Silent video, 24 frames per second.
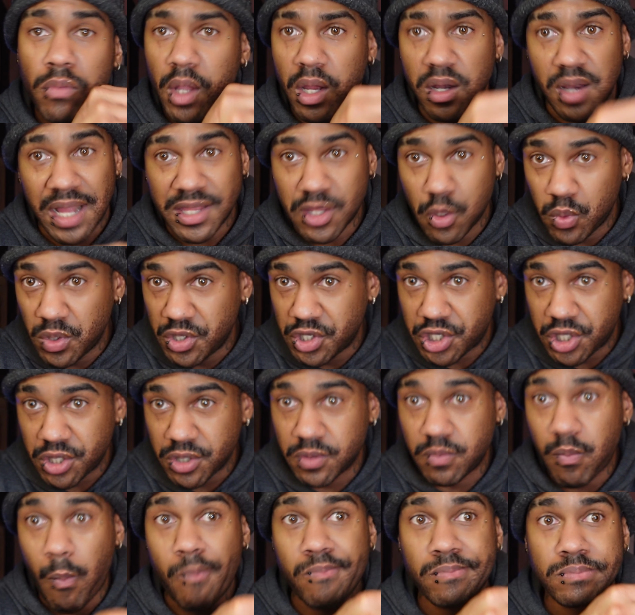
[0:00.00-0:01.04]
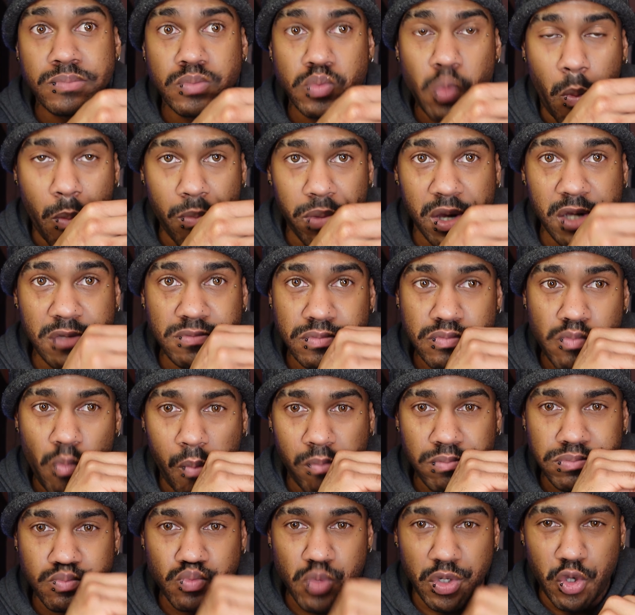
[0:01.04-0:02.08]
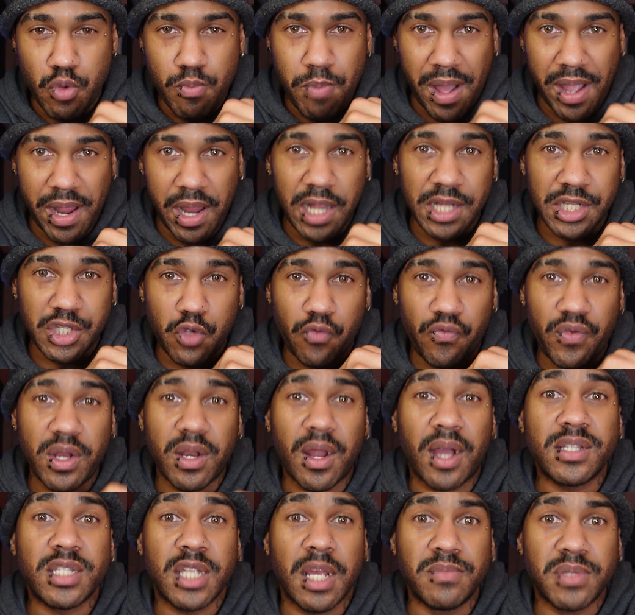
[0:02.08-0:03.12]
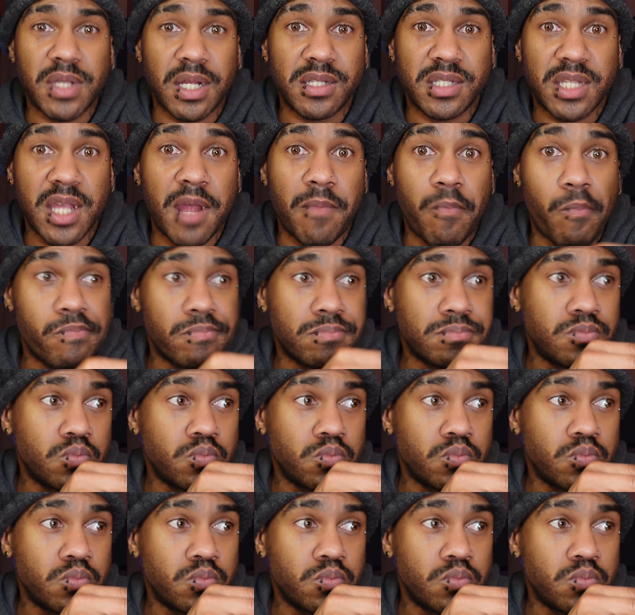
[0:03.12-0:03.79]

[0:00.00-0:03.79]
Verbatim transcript: Not the windshield, but when you buy an SUV nine times out of ten,